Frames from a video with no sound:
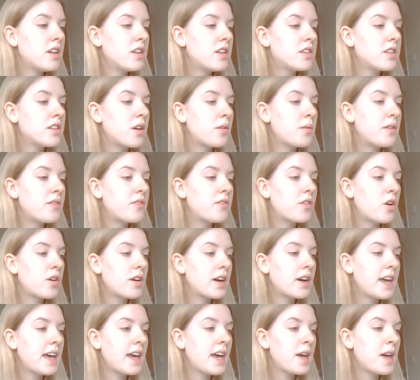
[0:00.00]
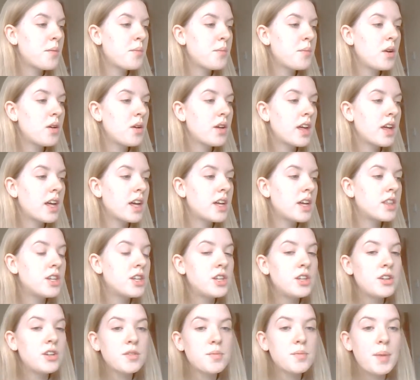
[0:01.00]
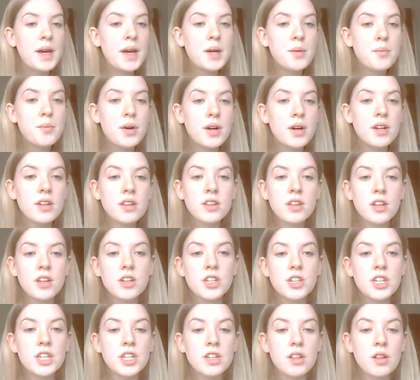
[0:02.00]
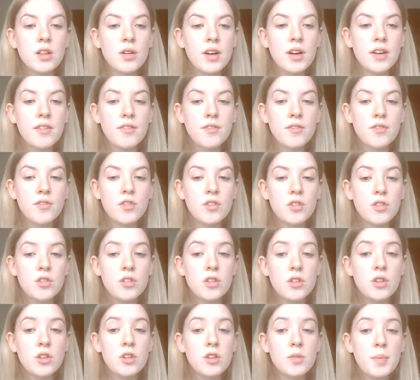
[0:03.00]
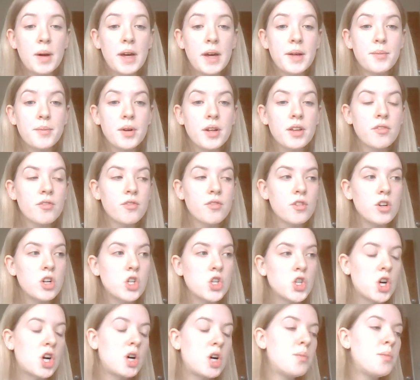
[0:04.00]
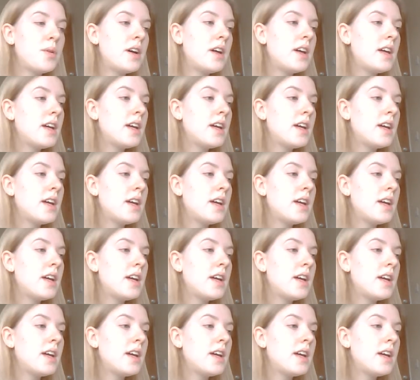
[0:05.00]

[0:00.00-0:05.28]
So we've got Kim looking at the newspapers, so she's looking through the newspapers for a job,